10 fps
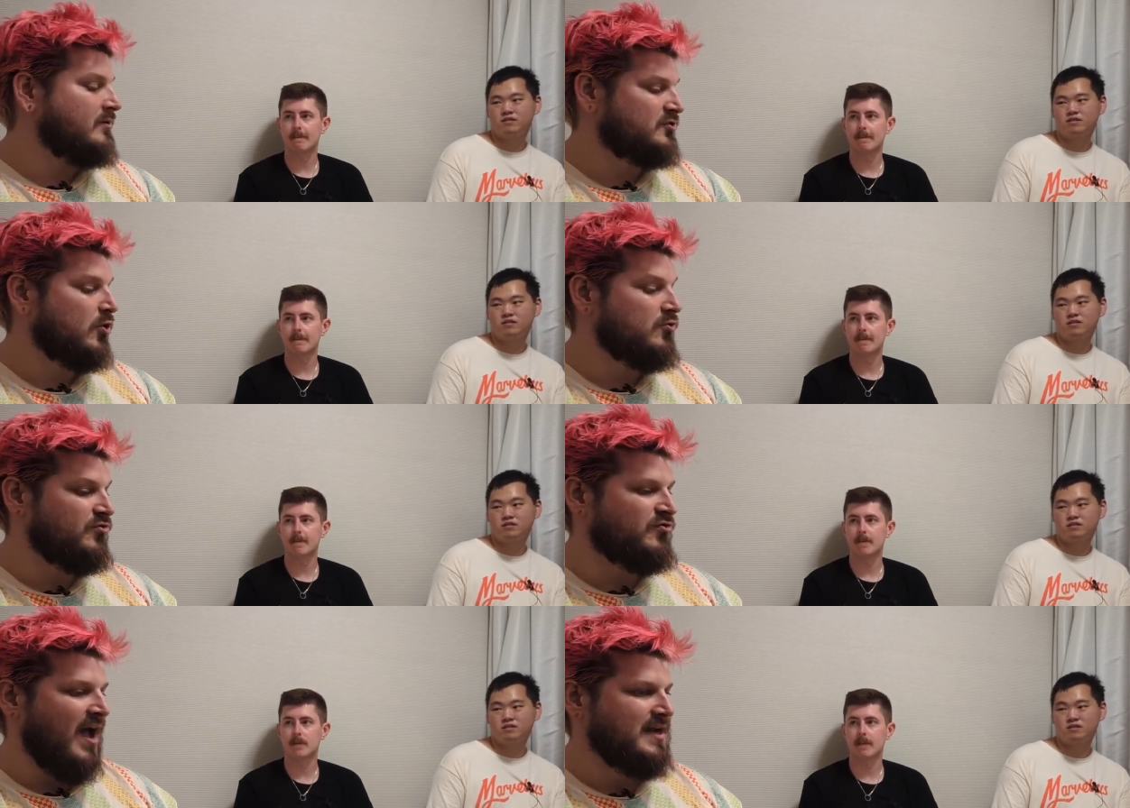Speaker 1: so
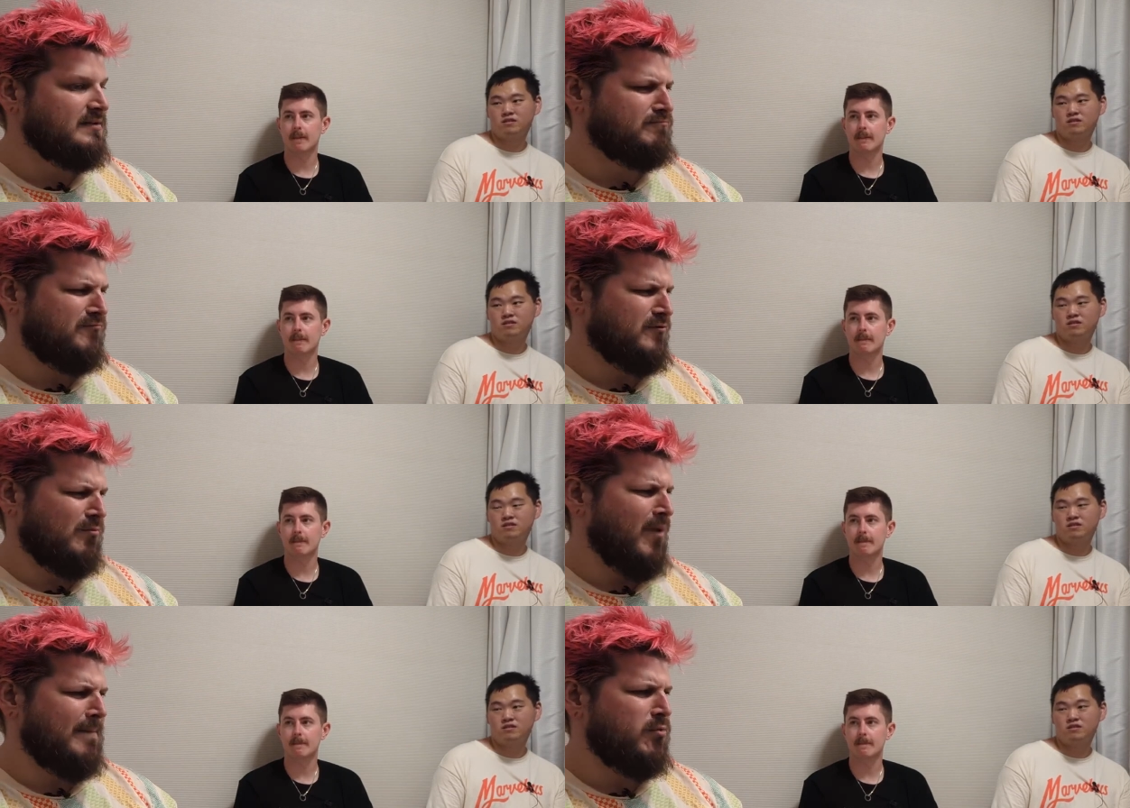they at
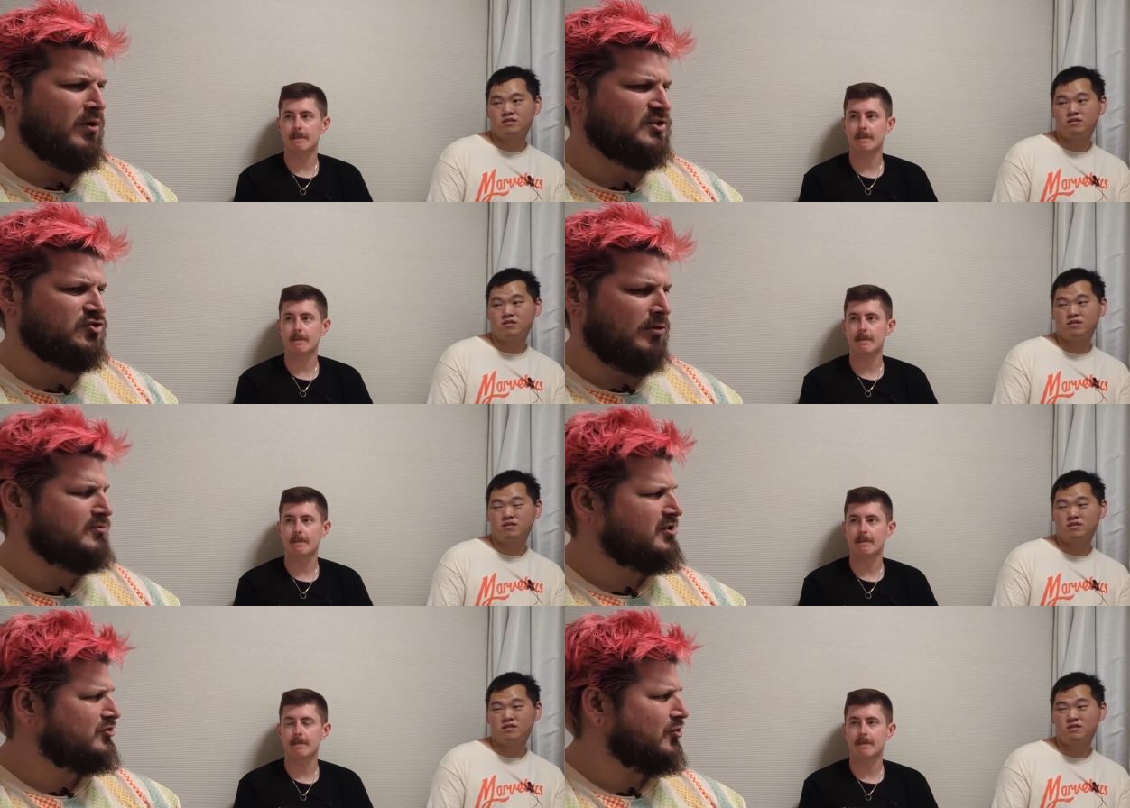one point stopped
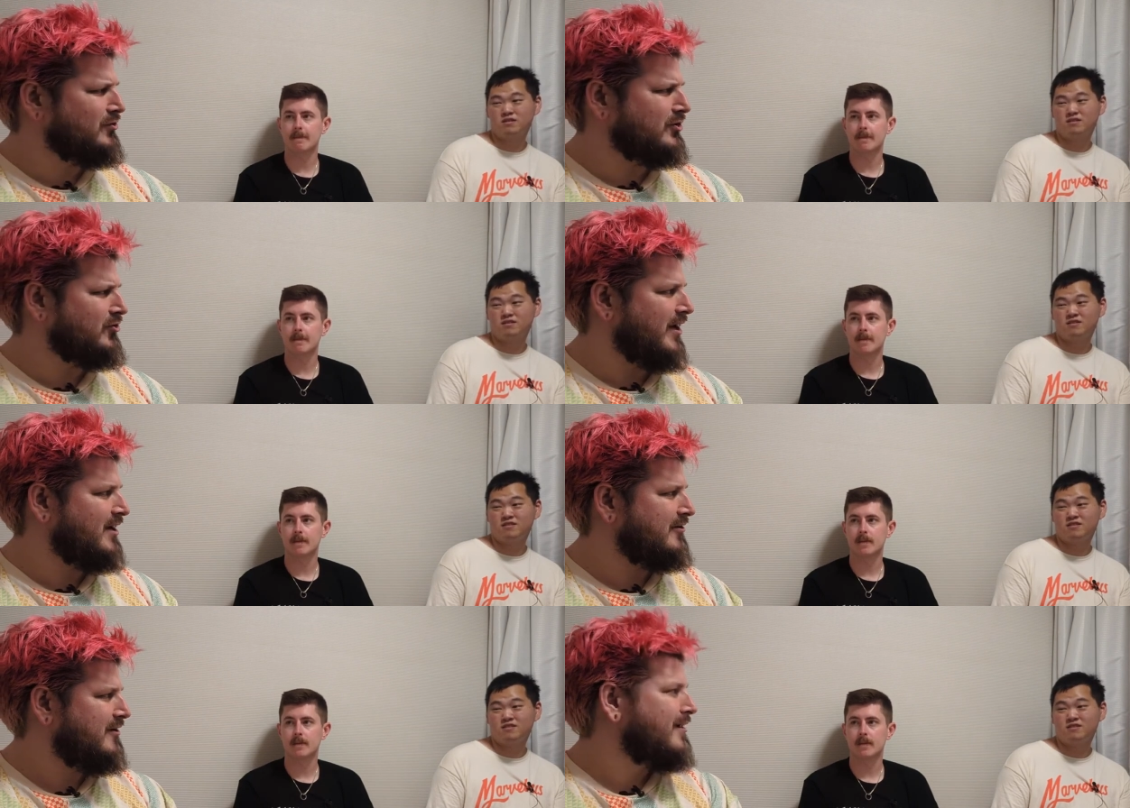controlling the
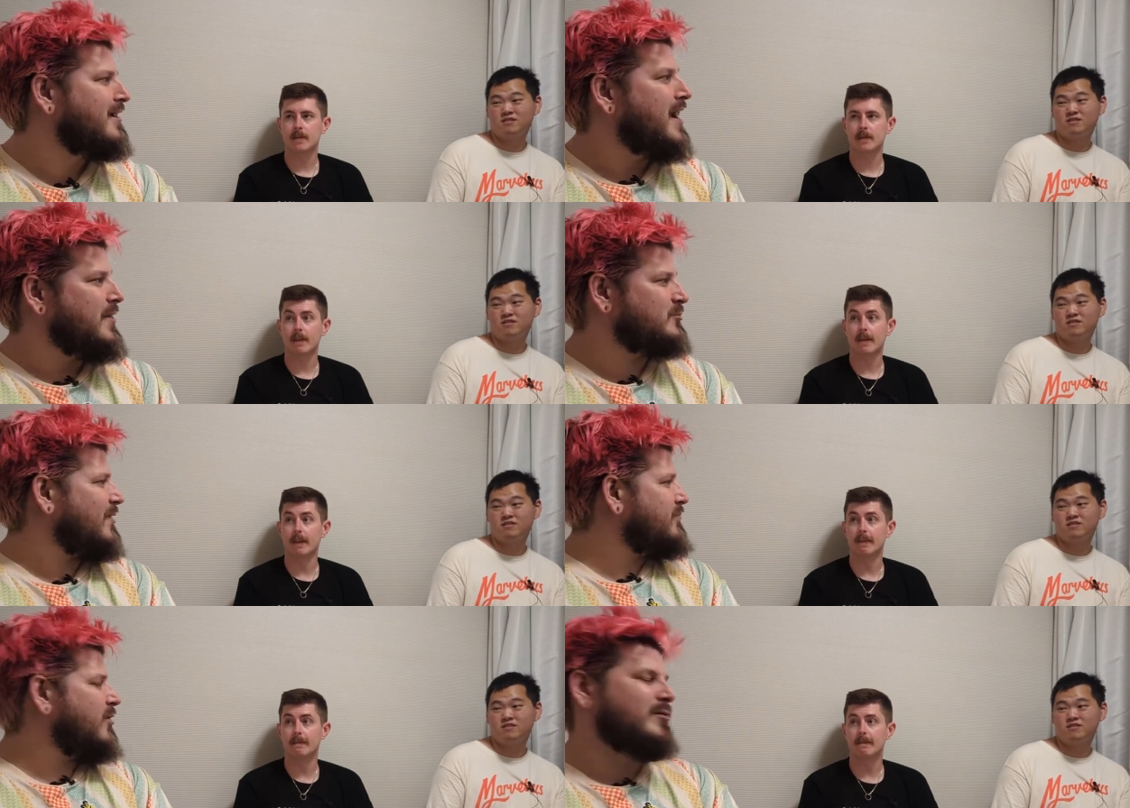crowd, and there's one
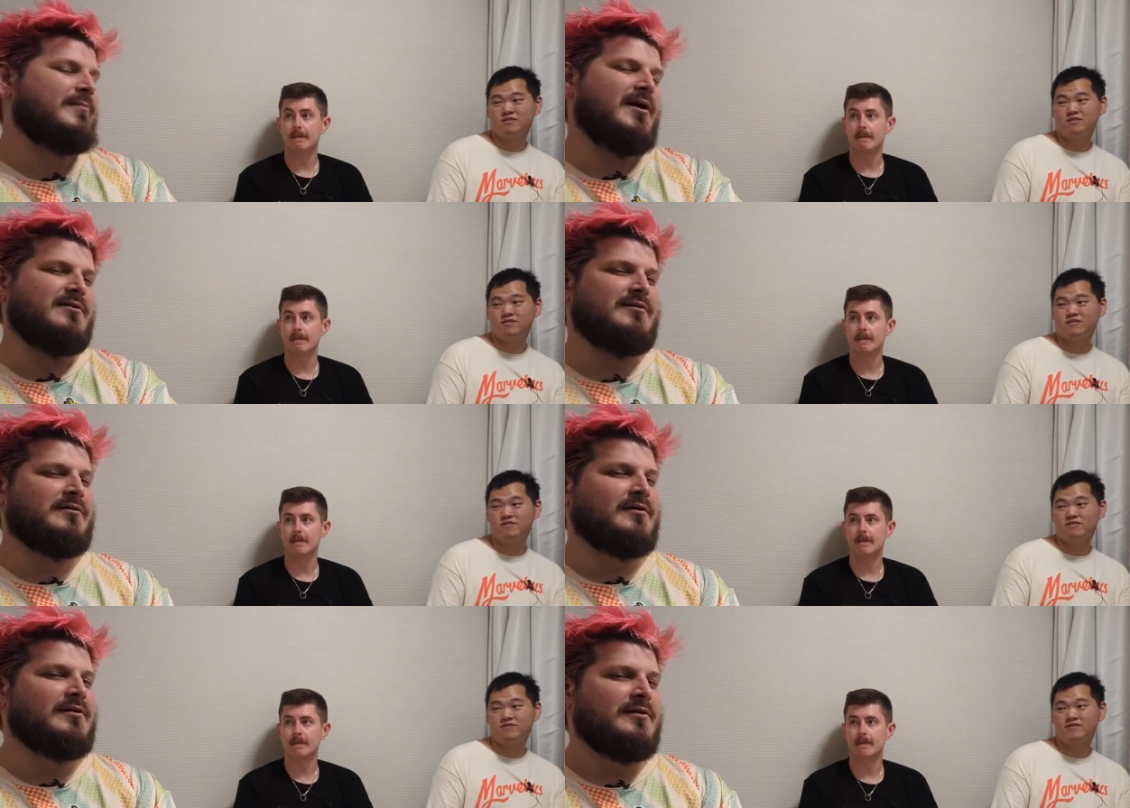oh. point where I'm like,
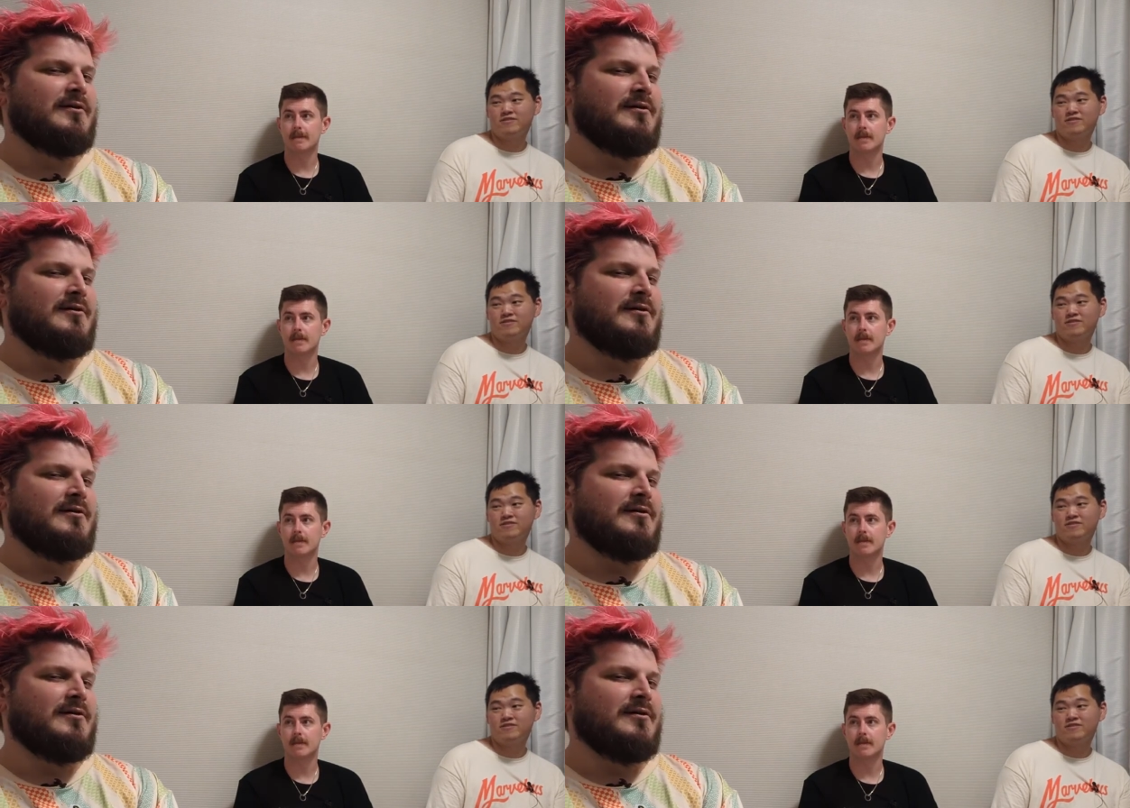oh,